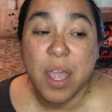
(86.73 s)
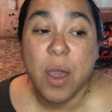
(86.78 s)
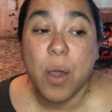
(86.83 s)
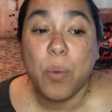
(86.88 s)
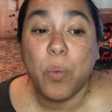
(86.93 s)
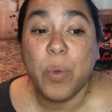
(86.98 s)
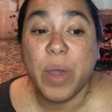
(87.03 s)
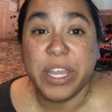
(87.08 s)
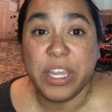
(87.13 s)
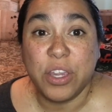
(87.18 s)

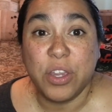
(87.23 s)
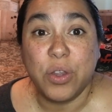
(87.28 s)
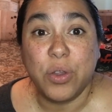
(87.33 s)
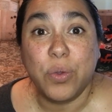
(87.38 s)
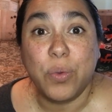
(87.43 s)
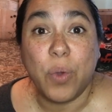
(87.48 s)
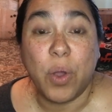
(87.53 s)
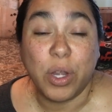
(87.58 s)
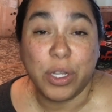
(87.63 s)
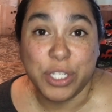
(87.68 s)
What
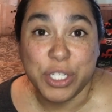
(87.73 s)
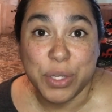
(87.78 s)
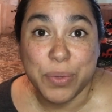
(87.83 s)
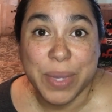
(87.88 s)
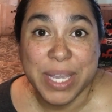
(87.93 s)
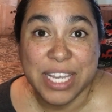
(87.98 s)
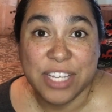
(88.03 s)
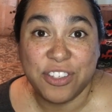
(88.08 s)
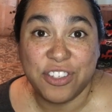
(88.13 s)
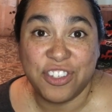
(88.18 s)
you are
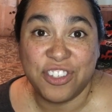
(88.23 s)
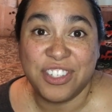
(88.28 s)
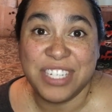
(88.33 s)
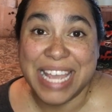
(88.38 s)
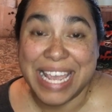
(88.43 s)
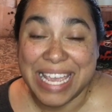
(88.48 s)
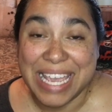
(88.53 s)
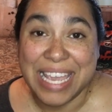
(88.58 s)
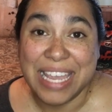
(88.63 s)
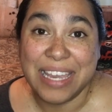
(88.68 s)
doing is just
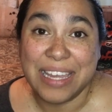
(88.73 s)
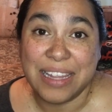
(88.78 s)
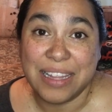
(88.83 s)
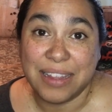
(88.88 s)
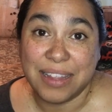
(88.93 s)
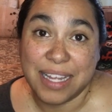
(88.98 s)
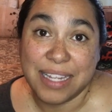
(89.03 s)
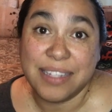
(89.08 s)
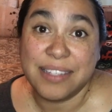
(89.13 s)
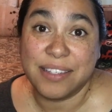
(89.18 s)
taking,
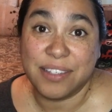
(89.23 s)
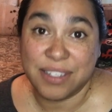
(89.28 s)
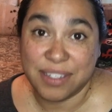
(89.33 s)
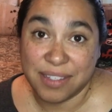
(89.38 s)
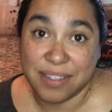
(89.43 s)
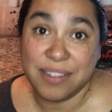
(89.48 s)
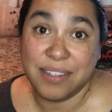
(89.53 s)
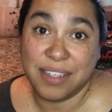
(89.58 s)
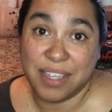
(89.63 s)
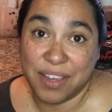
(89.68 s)
let's
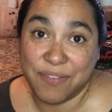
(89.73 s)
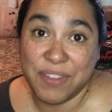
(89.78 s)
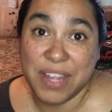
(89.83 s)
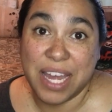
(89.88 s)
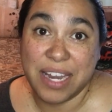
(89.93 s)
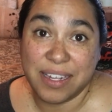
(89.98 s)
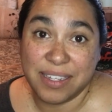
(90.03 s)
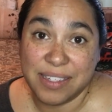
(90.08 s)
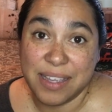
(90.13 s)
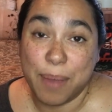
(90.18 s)
give
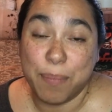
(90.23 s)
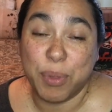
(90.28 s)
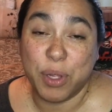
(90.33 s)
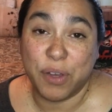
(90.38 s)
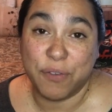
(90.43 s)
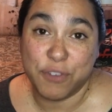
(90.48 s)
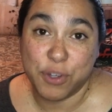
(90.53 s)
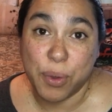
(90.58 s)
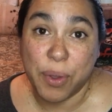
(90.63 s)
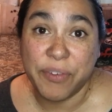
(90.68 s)
that example
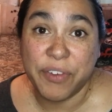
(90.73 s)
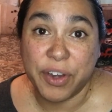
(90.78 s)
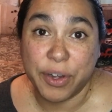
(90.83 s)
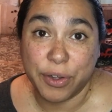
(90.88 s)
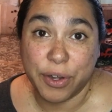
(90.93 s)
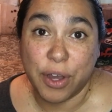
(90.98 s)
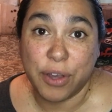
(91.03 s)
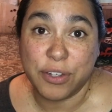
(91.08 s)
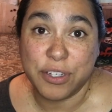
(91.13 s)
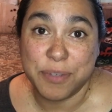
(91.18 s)
of
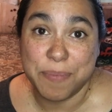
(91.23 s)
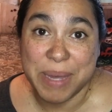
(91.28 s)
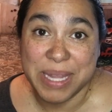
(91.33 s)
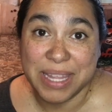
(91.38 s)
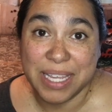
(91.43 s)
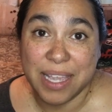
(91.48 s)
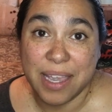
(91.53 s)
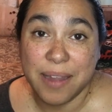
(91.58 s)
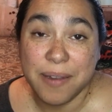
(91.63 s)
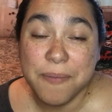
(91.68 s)
$1,200 a
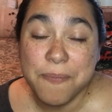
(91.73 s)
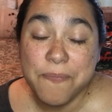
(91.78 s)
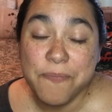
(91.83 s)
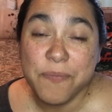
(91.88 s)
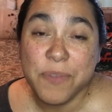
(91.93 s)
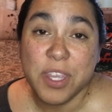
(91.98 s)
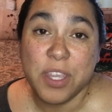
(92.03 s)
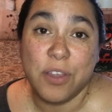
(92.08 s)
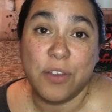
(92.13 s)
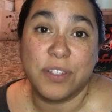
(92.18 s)
month again.
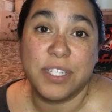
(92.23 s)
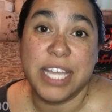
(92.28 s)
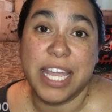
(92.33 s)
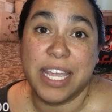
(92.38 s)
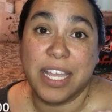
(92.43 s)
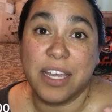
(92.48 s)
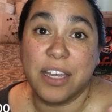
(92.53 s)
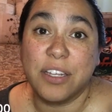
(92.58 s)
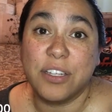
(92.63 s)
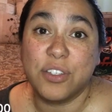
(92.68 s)
You'll
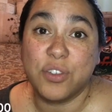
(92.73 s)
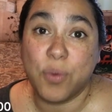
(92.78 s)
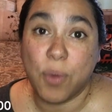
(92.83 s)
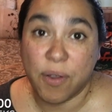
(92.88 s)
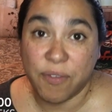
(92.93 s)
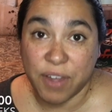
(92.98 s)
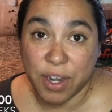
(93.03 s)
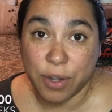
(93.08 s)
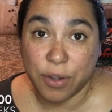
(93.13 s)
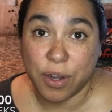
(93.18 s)
take
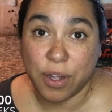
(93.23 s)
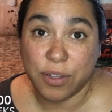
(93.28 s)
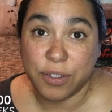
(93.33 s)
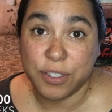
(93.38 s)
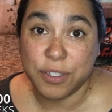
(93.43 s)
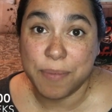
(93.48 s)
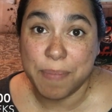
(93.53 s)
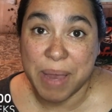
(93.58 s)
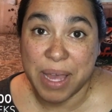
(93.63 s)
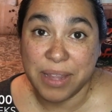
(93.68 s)

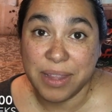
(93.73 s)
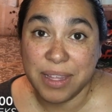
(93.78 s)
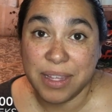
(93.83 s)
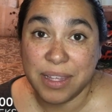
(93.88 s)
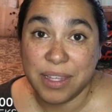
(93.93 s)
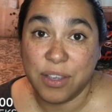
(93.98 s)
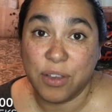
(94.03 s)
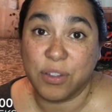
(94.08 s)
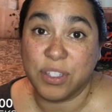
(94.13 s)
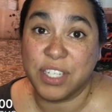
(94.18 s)
$1,200 a month,
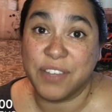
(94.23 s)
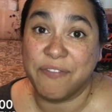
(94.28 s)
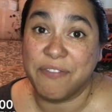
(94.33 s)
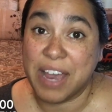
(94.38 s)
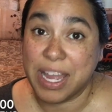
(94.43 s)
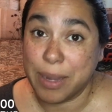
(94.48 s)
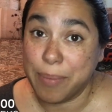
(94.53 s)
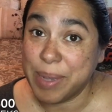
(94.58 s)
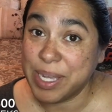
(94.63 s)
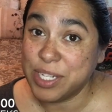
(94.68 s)
you'll
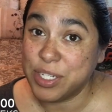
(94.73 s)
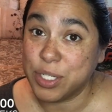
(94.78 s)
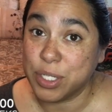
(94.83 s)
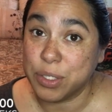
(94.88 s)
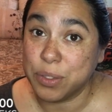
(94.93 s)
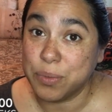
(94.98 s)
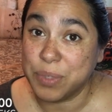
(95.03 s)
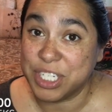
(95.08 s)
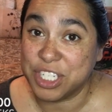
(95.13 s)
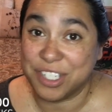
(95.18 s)
divide it by 2,
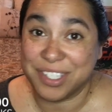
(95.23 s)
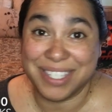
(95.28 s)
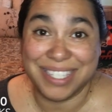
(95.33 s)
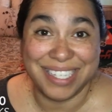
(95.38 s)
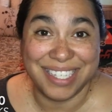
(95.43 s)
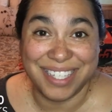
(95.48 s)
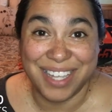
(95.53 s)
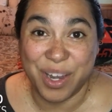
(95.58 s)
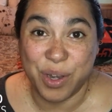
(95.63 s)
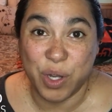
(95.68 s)
which is
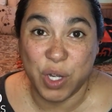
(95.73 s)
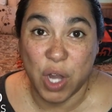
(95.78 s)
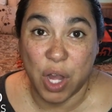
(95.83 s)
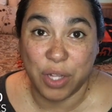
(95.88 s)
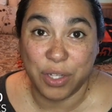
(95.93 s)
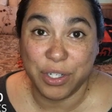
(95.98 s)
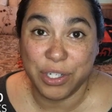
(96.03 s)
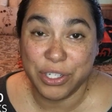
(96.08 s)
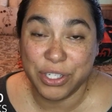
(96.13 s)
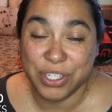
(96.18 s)

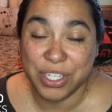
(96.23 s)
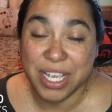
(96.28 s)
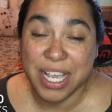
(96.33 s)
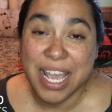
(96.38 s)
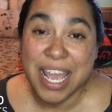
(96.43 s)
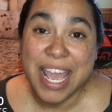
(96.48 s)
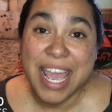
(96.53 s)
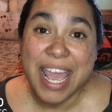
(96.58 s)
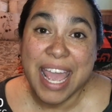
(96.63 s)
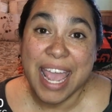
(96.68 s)
$600,
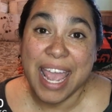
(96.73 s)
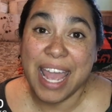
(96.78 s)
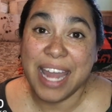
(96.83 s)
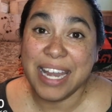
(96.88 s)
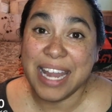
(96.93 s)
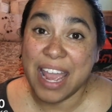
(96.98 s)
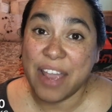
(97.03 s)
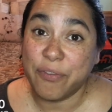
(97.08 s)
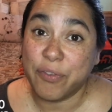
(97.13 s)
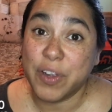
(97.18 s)

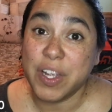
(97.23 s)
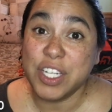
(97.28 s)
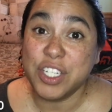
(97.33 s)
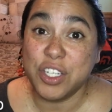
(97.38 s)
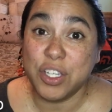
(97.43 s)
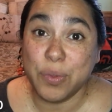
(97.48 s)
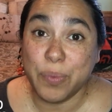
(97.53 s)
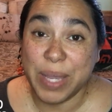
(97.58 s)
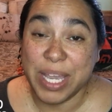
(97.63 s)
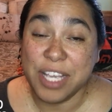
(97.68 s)
and every
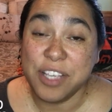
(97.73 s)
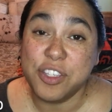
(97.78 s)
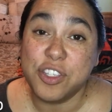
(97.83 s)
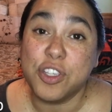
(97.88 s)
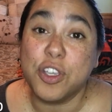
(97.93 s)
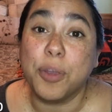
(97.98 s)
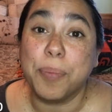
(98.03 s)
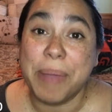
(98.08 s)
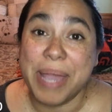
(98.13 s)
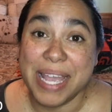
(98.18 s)
2 weeks
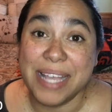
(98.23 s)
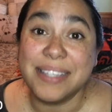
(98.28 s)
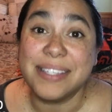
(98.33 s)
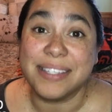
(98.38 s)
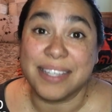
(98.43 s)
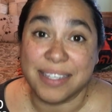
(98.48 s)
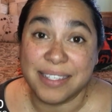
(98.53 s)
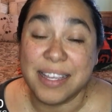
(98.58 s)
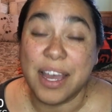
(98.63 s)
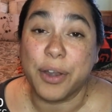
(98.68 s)
you're paying
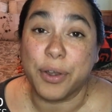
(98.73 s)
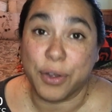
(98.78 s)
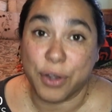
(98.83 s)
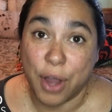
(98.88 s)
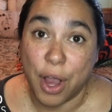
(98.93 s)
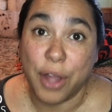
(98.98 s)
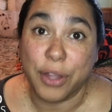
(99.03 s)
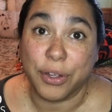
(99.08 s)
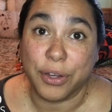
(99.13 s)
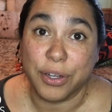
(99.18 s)

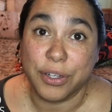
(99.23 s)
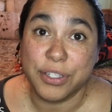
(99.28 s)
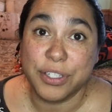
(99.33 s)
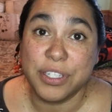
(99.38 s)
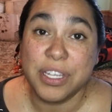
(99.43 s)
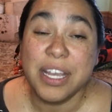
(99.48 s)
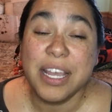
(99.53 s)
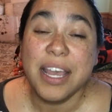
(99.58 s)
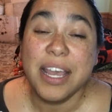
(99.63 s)
$600.